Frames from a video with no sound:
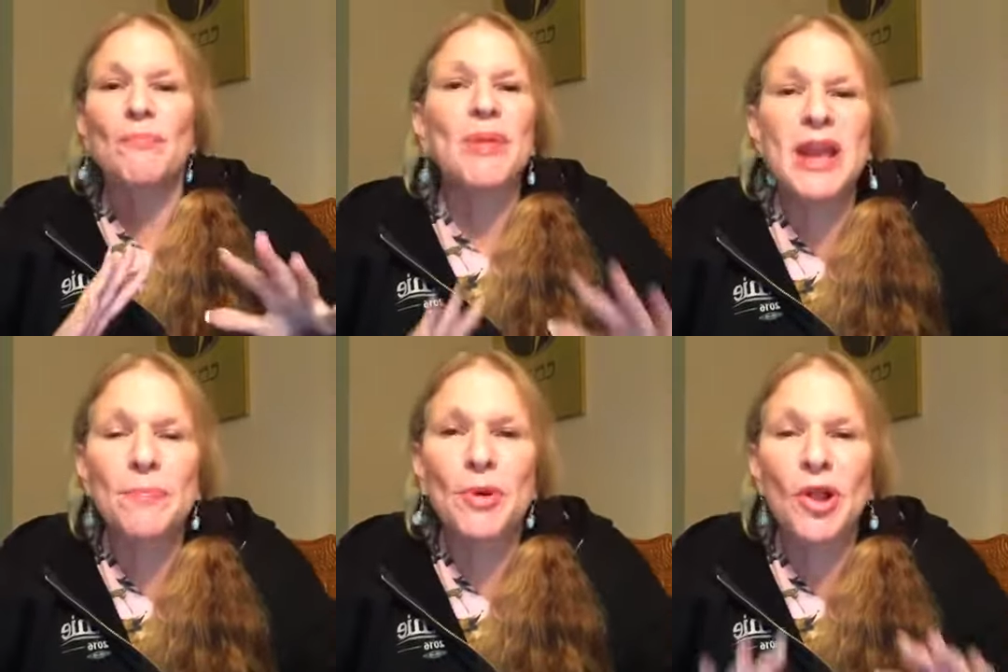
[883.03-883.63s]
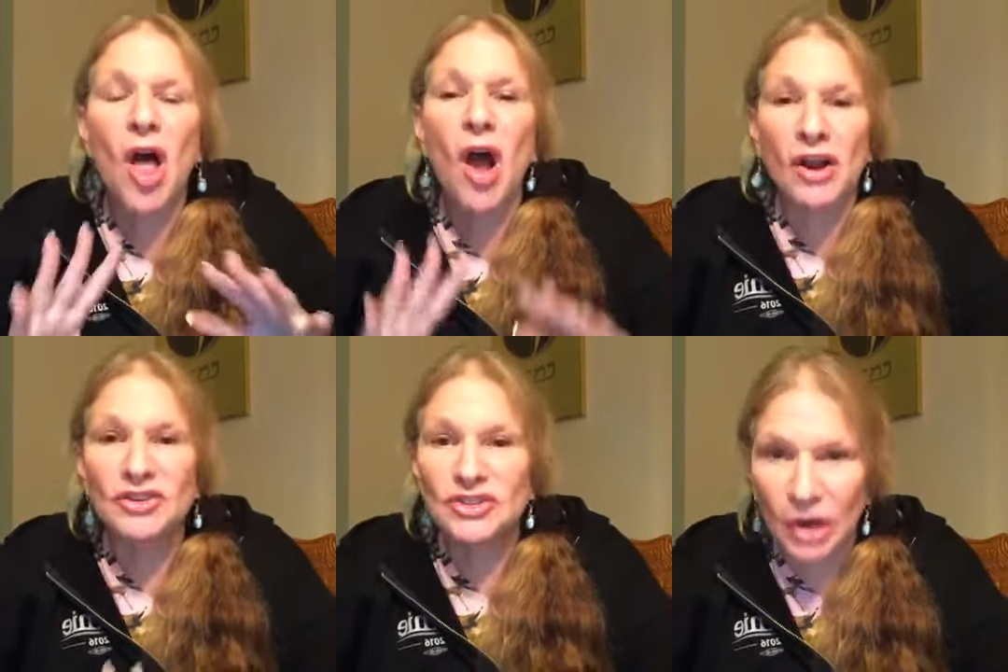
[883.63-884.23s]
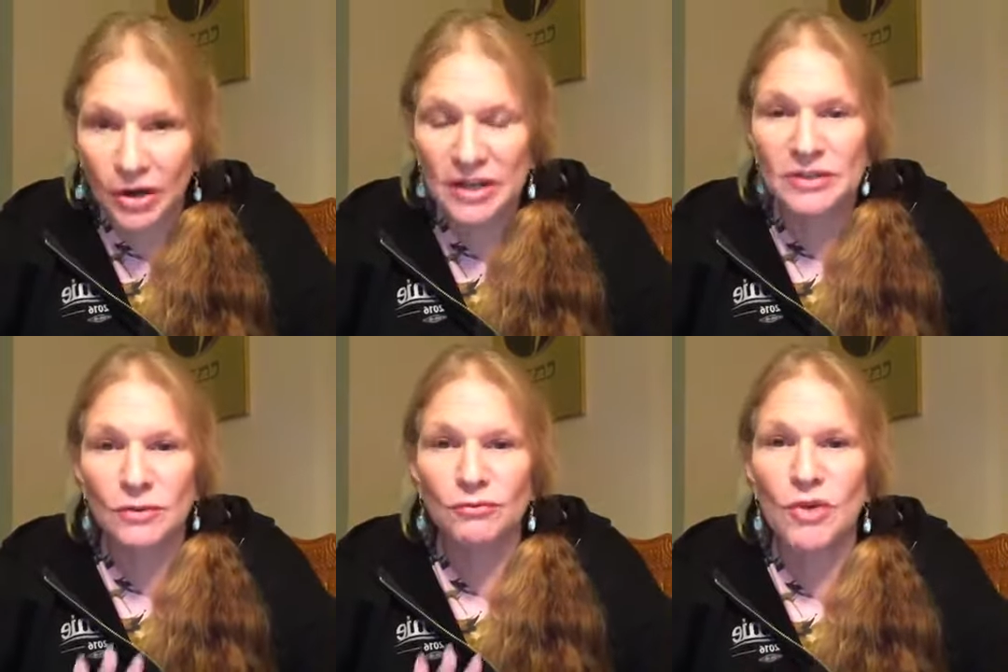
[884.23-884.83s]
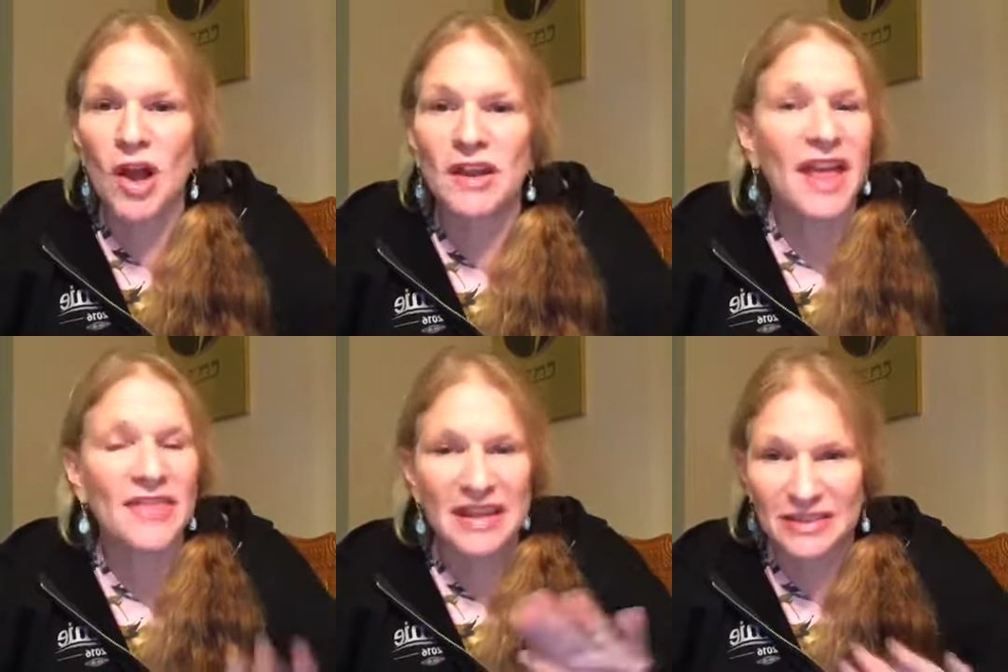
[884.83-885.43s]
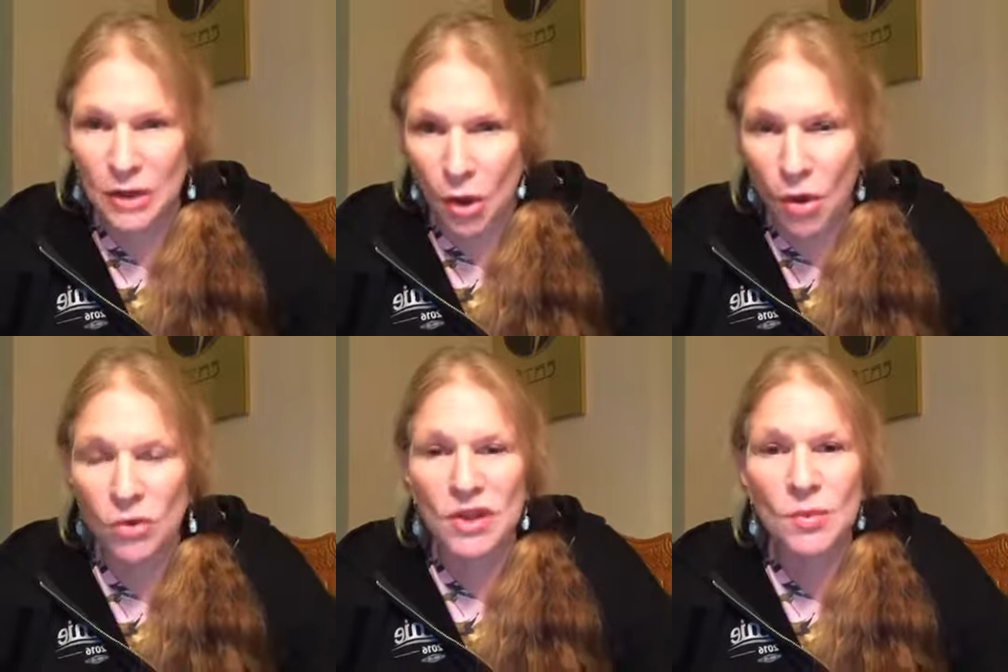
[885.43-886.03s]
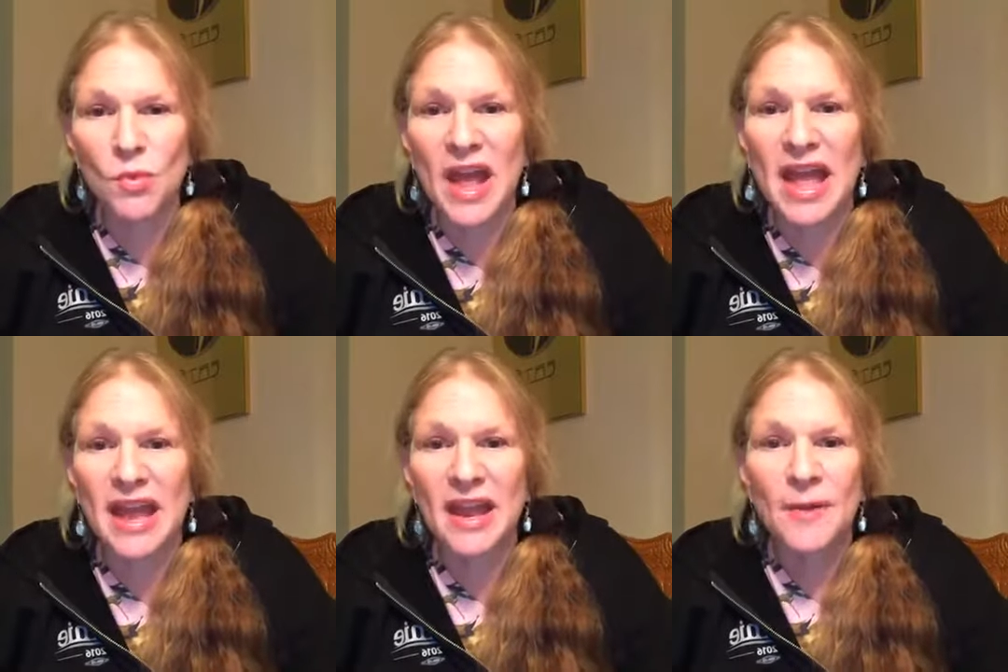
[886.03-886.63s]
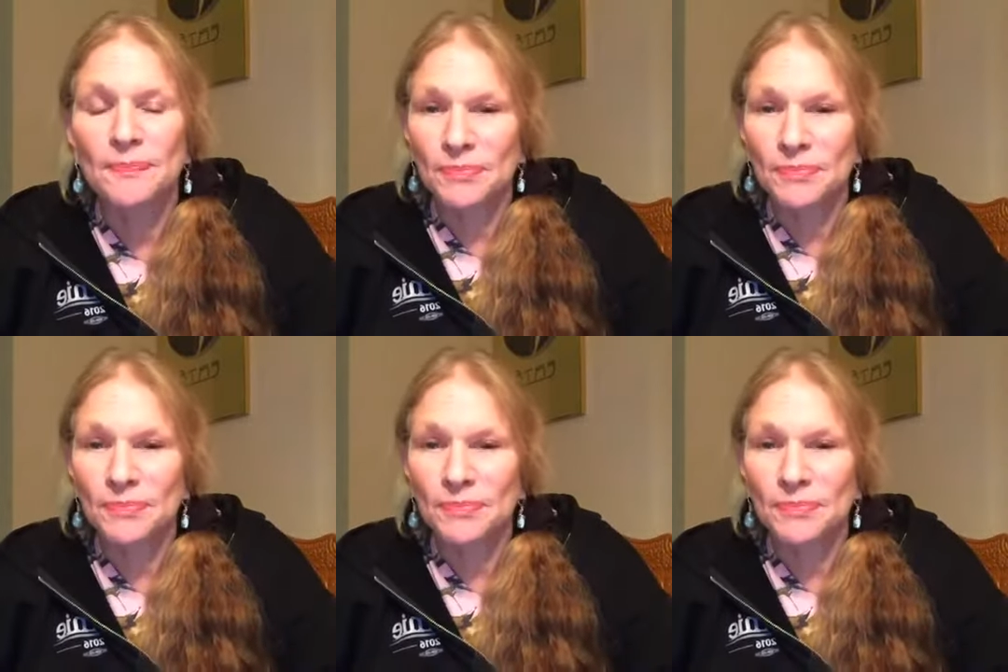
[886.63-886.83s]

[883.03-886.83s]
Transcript: People are starting to run, and that's the only way